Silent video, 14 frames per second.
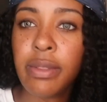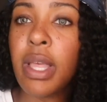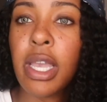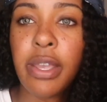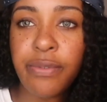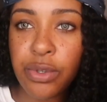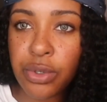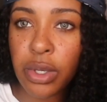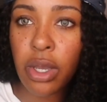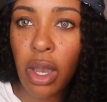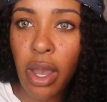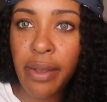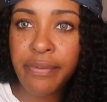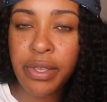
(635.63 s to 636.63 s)
like if you drink
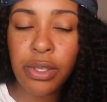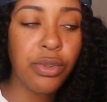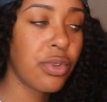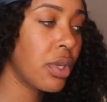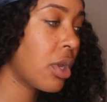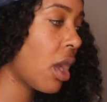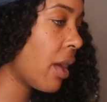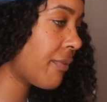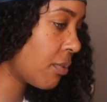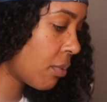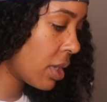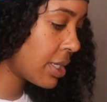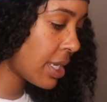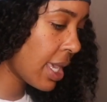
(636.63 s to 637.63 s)
coffee
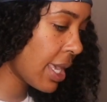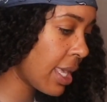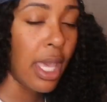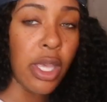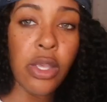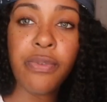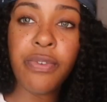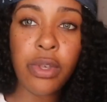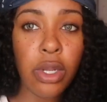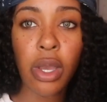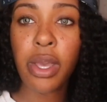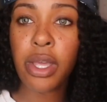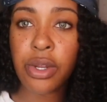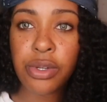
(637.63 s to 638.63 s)
one day and you're feeling
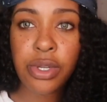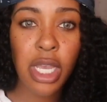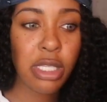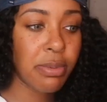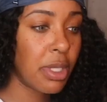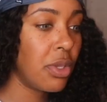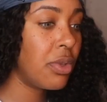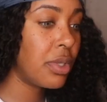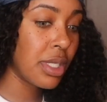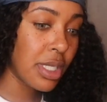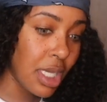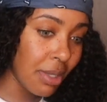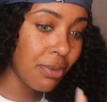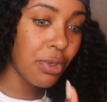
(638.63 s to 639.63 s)
all energized, but then you
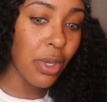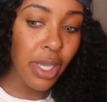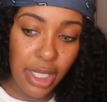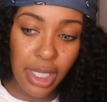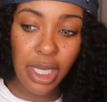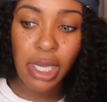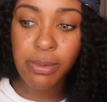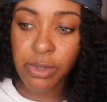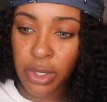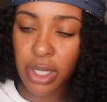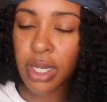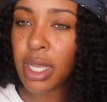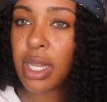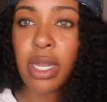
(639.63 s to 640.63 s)
just keep drinking it
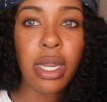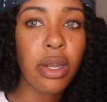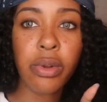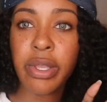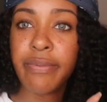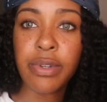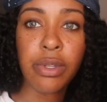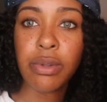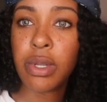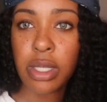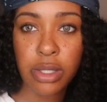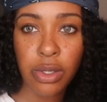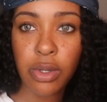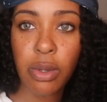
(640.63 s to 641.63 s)
and it don't even do
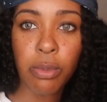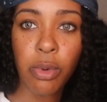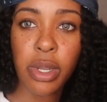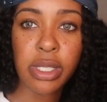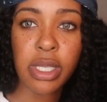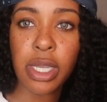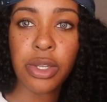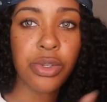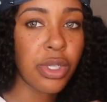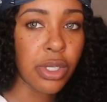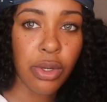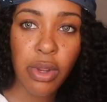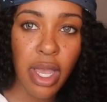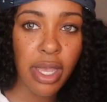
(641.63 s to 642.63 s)
nothing to you no more. It's like you're
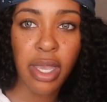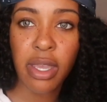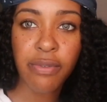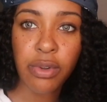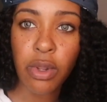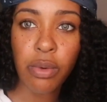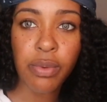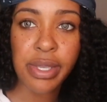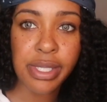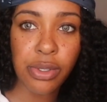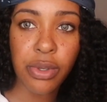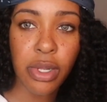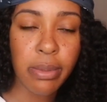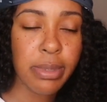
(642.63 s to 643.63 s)
just a crackhead for no reason.
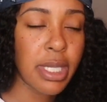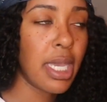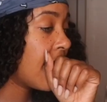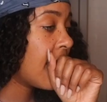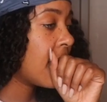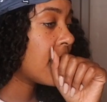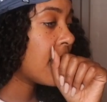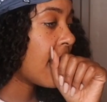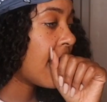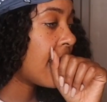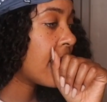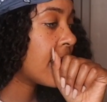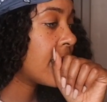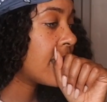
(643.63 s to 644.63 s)
You get what I'm saying? Yeah,
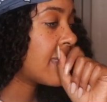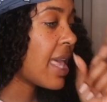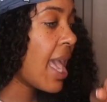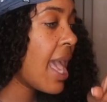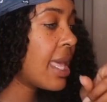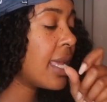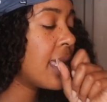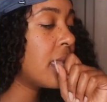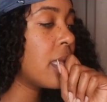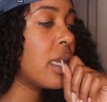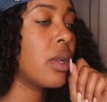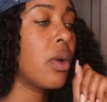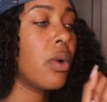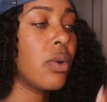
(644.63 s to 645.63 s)
like that. And
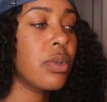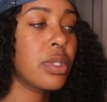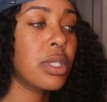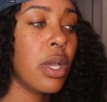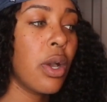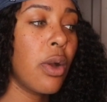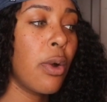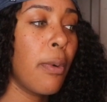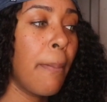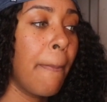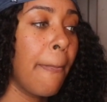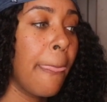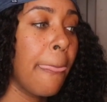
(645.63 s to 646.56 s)
then also,